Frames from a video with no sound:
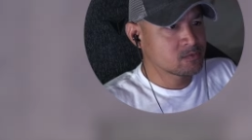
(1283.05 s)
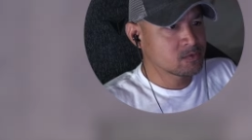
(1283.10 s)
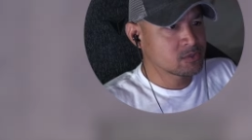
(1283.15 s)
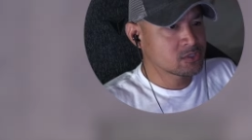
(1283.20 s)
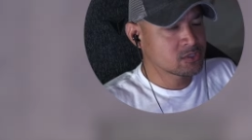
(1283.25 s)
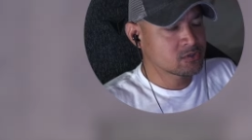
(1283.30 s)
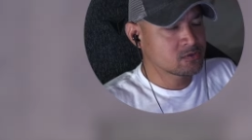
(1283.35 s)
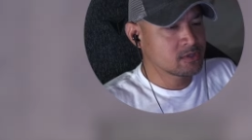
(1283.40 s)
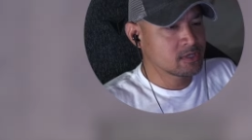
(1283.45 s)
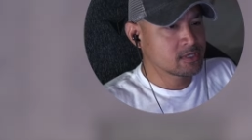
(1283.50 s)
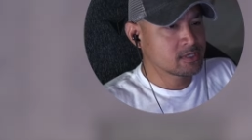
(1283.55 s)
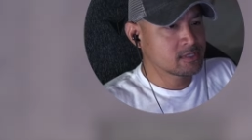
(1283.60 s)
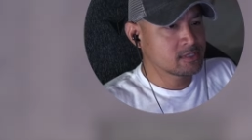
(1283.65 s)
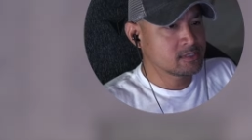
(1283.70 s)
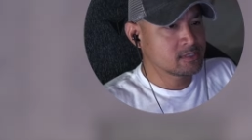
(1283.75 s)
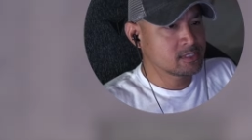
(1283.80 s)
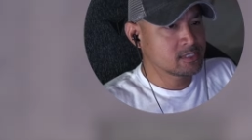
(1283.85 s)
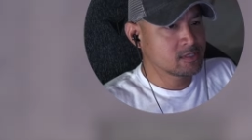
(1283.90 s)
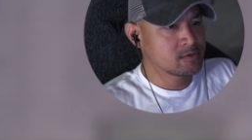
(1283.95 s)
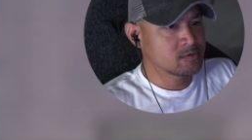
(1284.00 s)
was struck
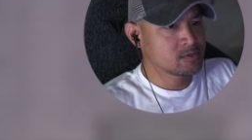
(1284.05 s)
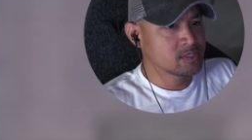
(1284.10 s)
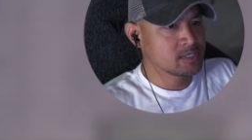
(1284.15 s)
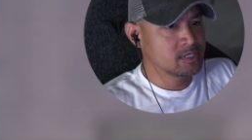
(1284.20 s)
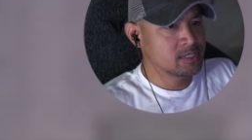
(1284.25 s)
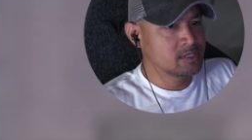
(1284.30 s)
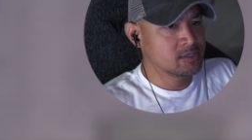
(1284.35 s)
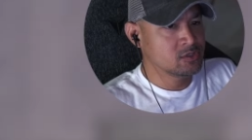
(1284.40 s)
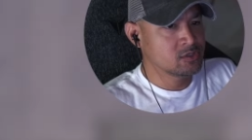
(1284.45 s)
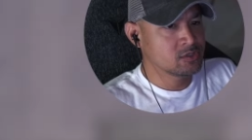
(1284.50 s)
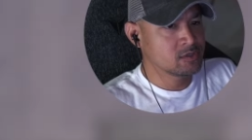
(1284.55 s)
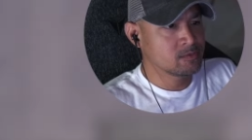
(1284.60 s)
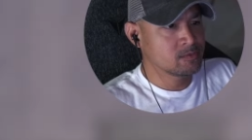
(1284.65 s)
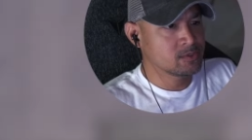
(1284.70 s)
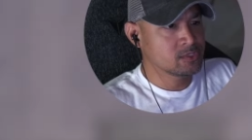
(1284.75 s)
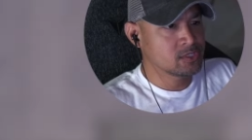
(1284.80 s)
and seriously injured when